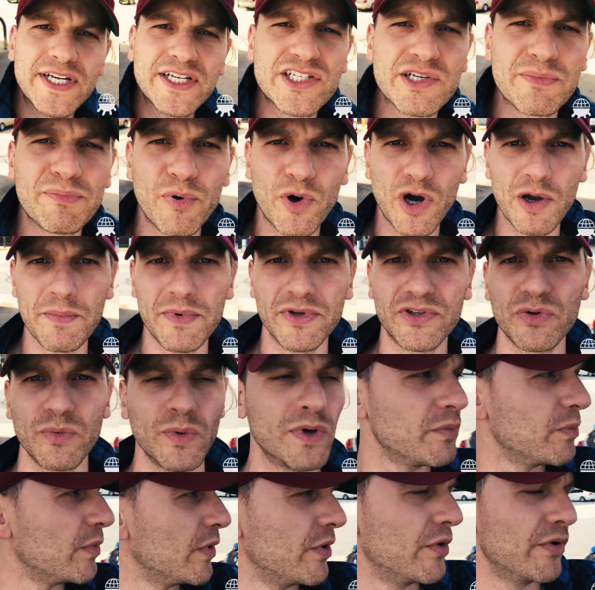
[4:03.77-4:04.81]
disappointment to
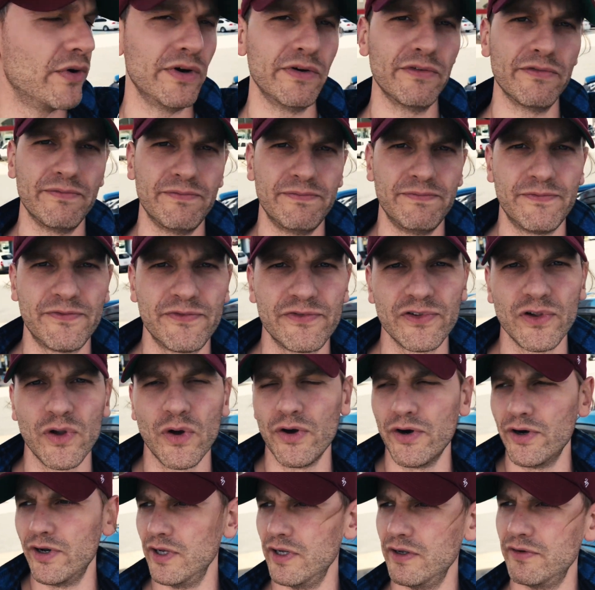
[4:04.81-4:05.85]
when we were in
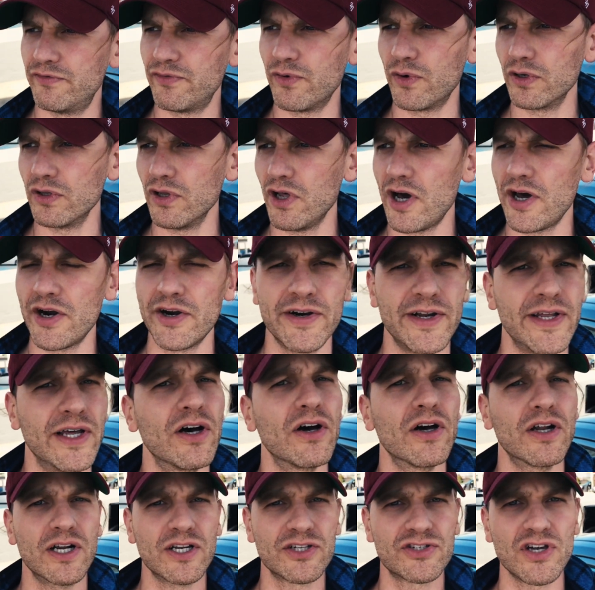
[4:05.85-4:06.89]
Florida, Fort
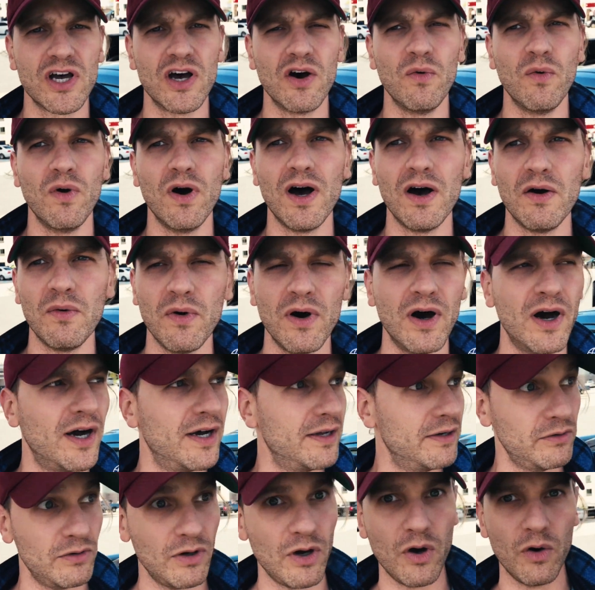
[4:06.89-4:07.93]
Lauderdale, and I saw
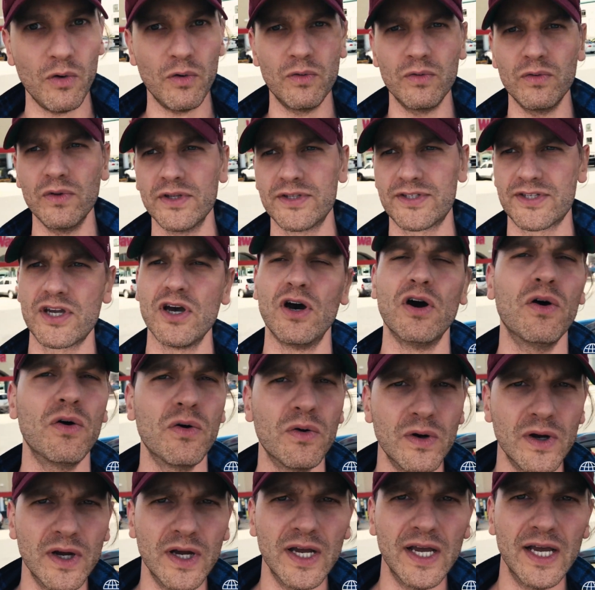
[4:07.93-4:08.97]
Wawa and, oh, let's
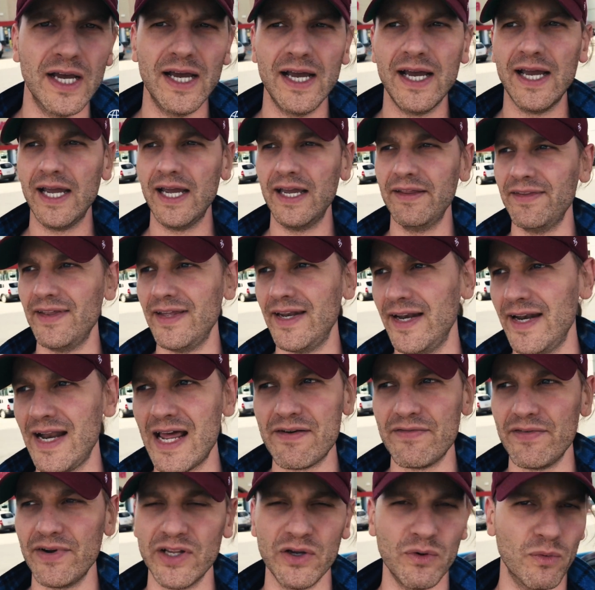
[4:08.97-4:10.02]
go. And they didn't
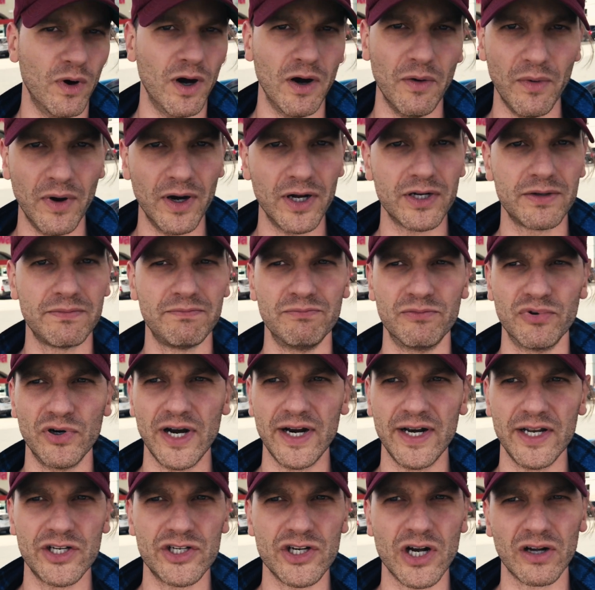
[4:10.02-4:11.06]
have any Wawa
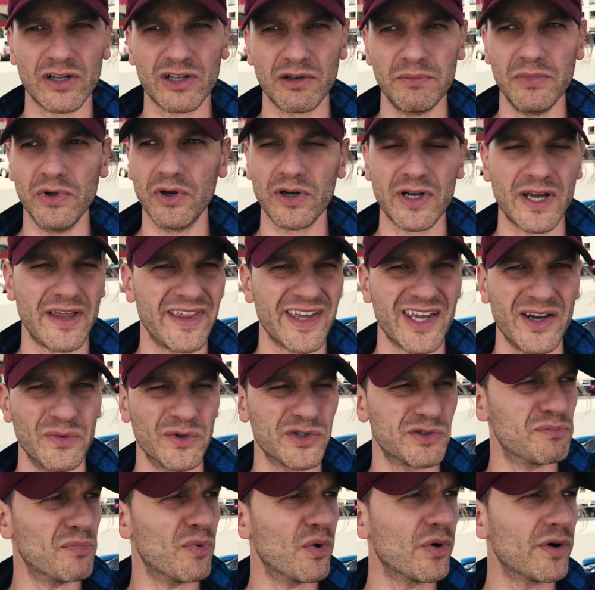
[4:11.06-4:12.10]
branded chocolate milk. I think it
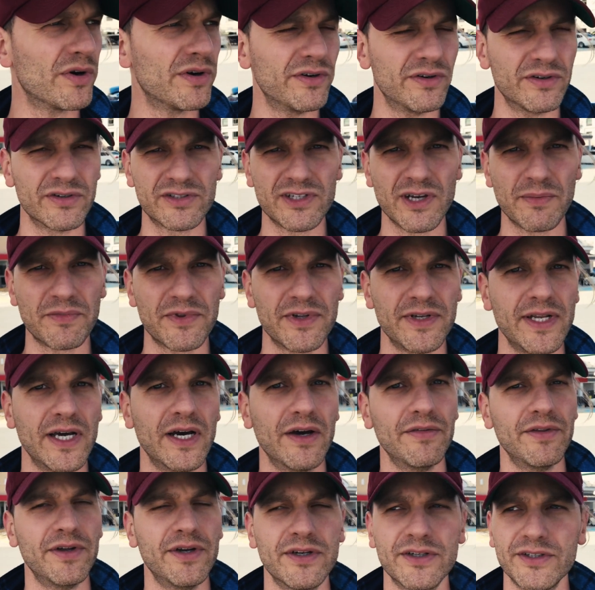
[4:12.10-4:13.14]
was Borden or something
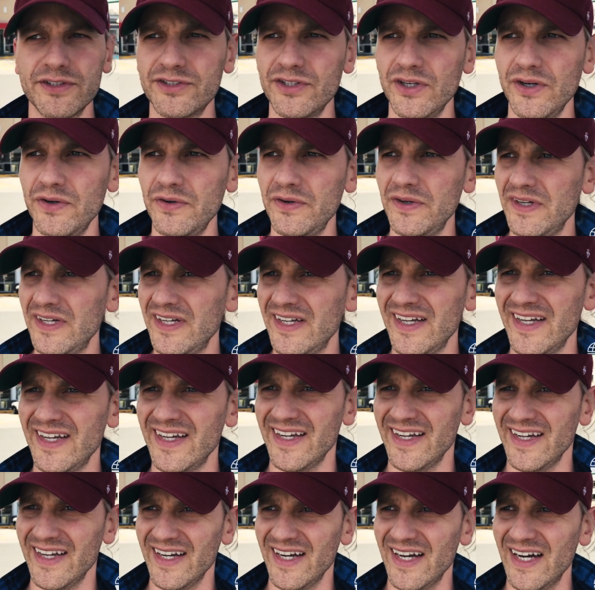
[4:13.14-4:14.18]
down there, so.
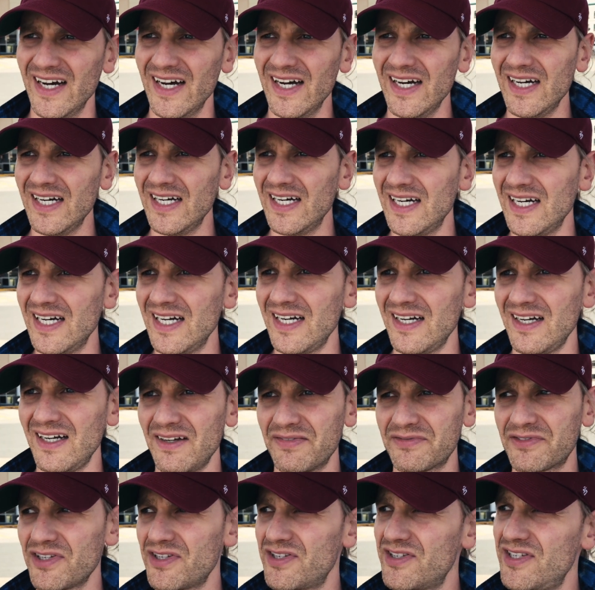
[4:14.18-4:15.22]

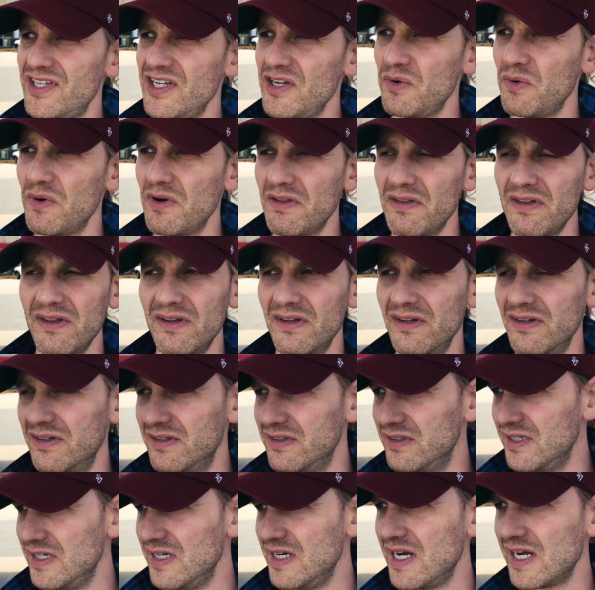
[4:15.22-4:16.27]
Uh, to see where
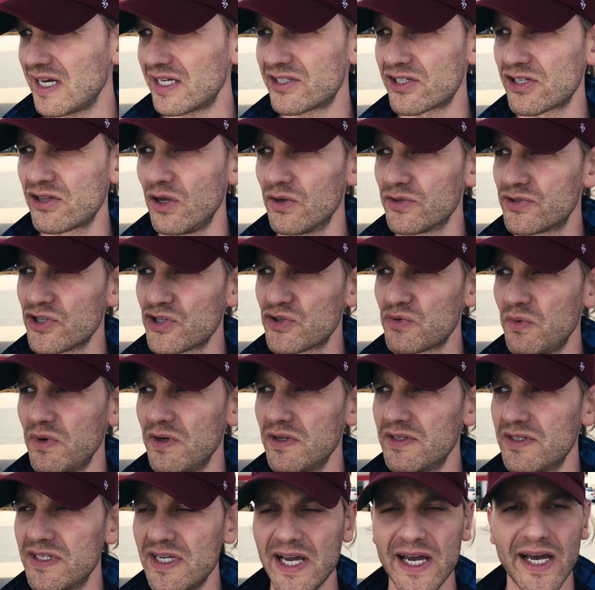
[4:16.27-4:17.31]
the next closest
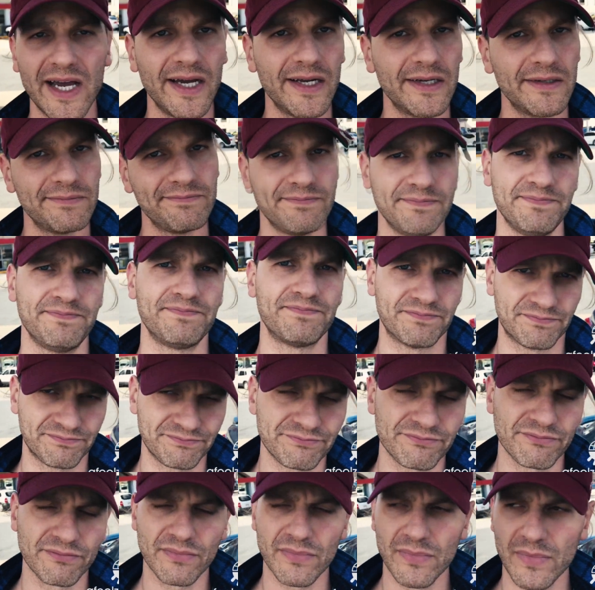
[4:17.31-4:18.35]
one's at,
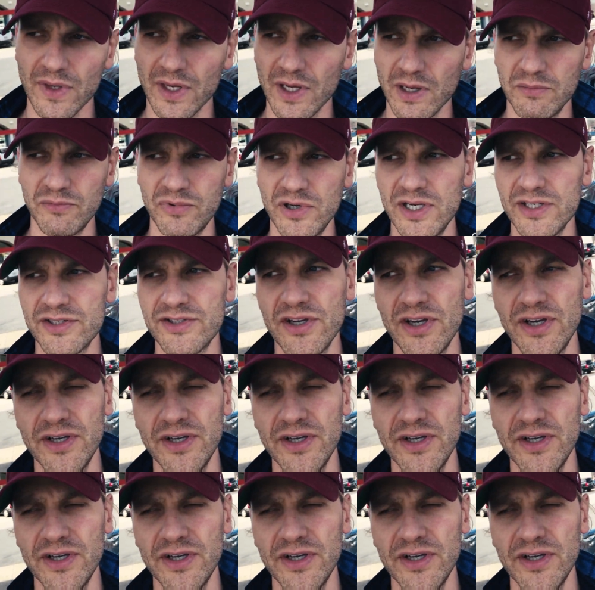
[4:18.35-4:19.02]
press